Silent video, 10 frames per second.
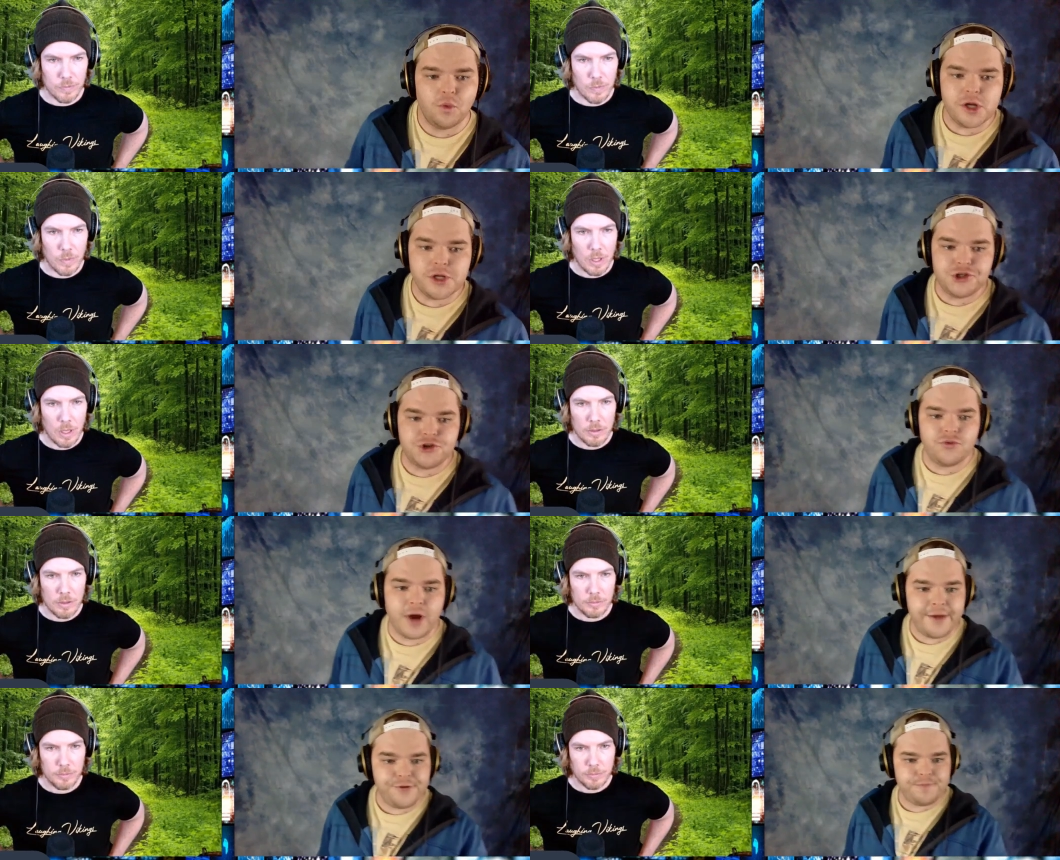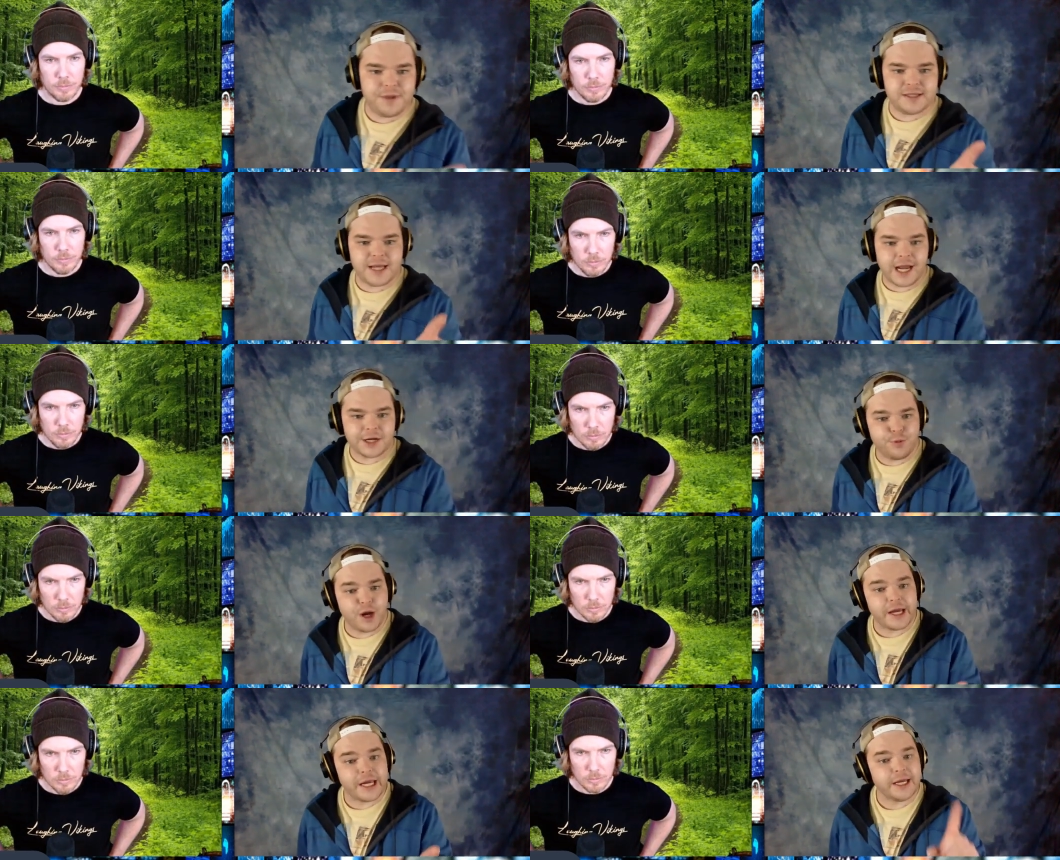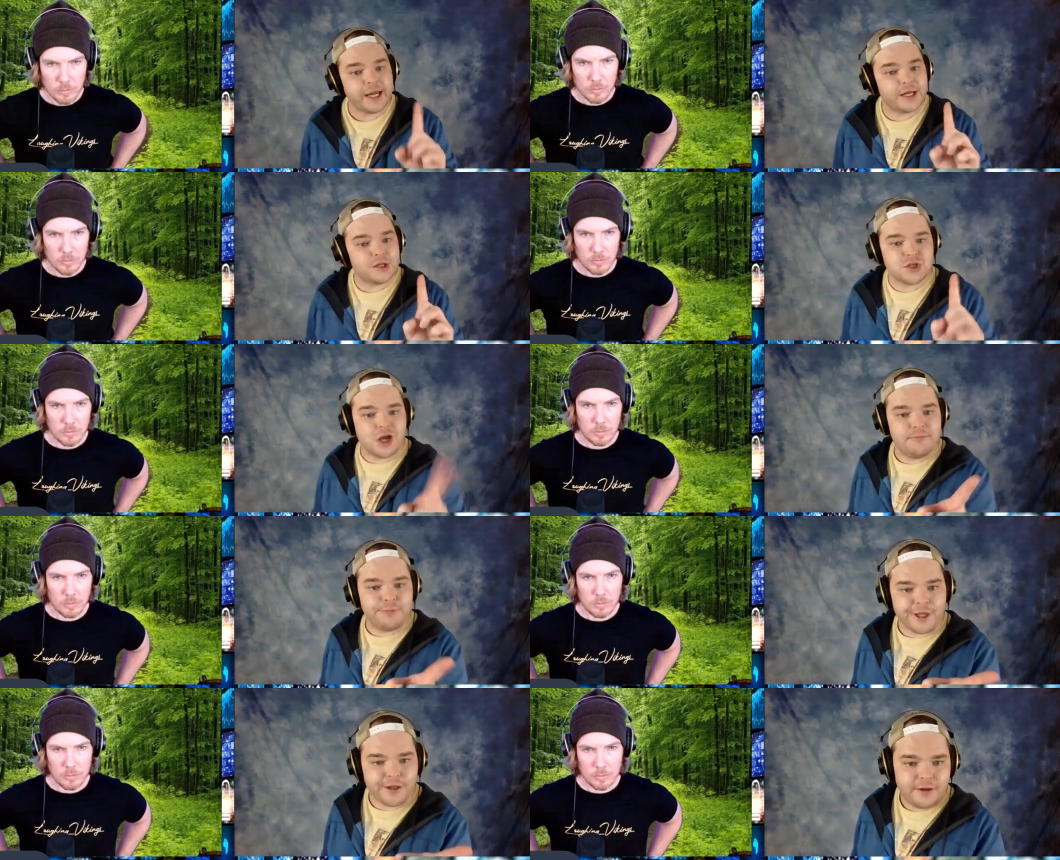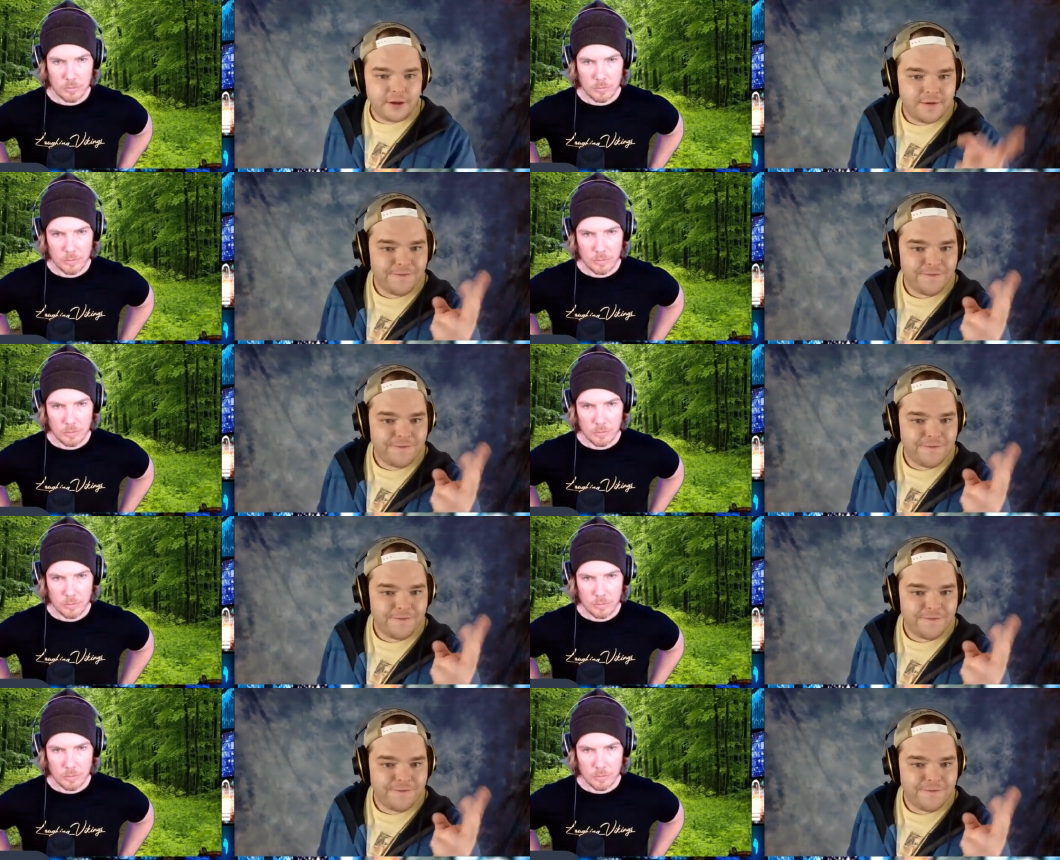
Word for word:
Speaker 1: Would you rather be attacked by a zombie,